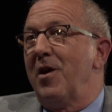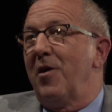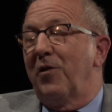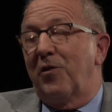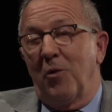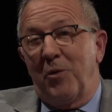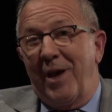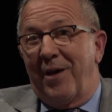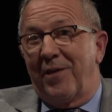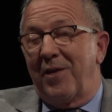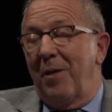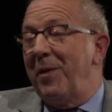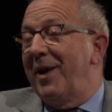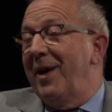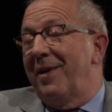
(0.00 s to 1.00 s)
So yes, I
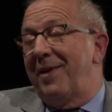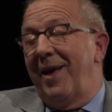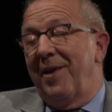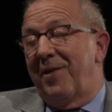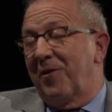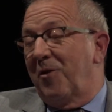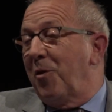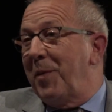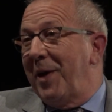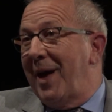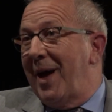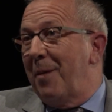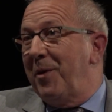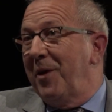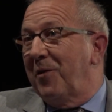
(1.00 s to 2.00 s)
mean, it's going to be
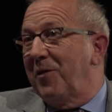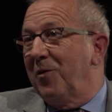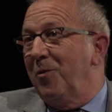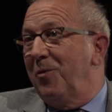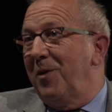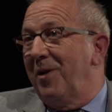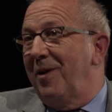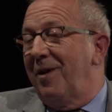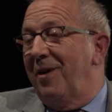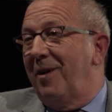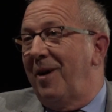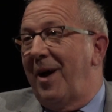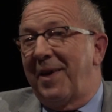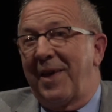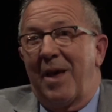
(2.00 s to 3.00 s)
happening soon.
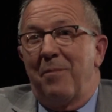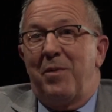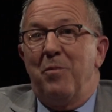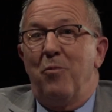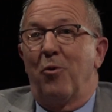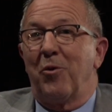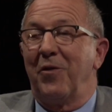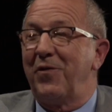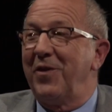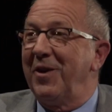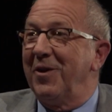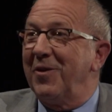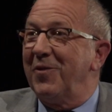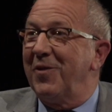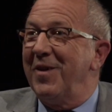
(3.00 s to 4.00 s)
I can't be more
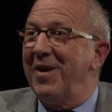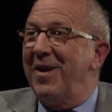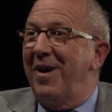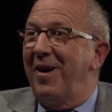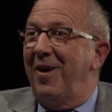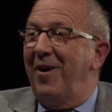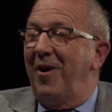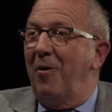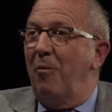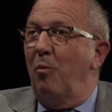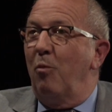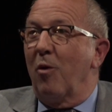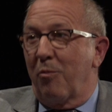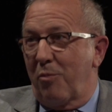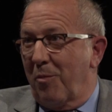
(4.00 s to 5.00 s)
definitive.
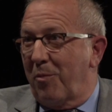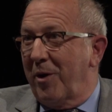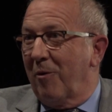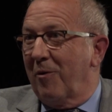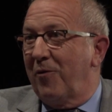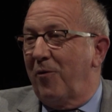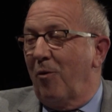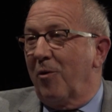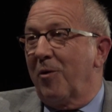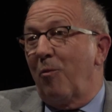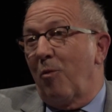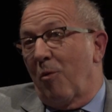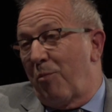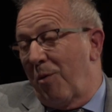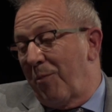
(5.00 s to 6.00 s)
We're prepared for it.
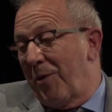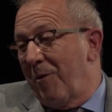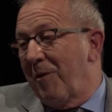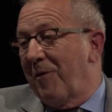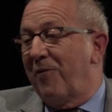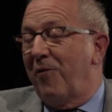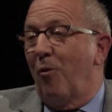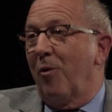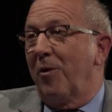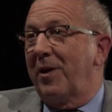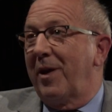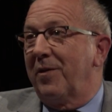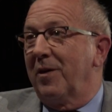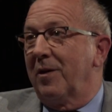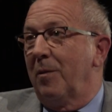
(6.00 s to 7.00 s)
We're preparing for it
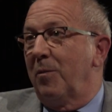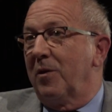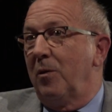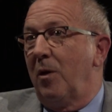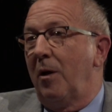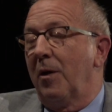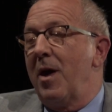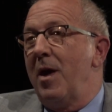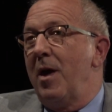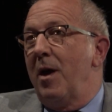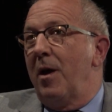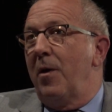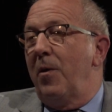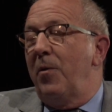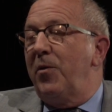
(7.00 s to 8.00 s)
as it comes along.
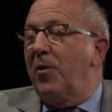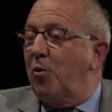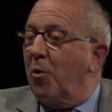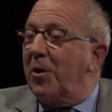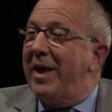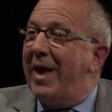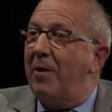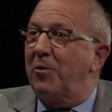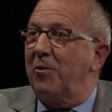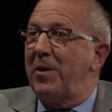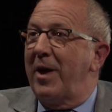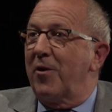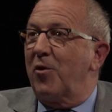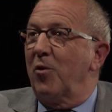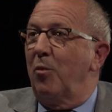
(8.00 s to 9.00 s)
The Gordie Howe
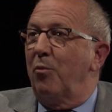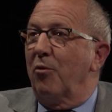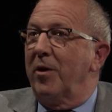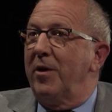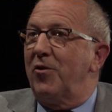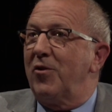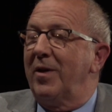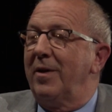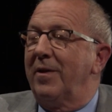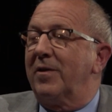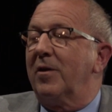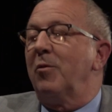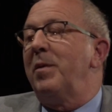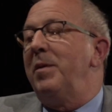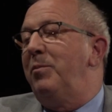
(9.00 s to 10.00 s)
International Bridge is
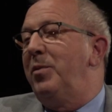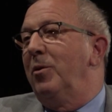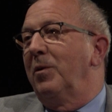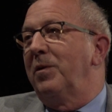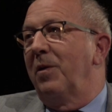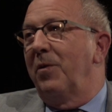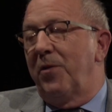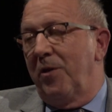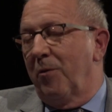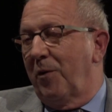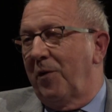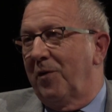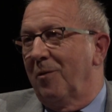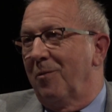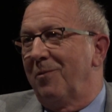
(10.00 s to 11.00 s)
going to be built very
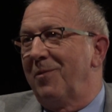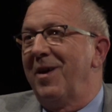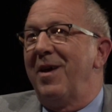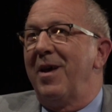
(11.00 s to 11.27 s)
soon.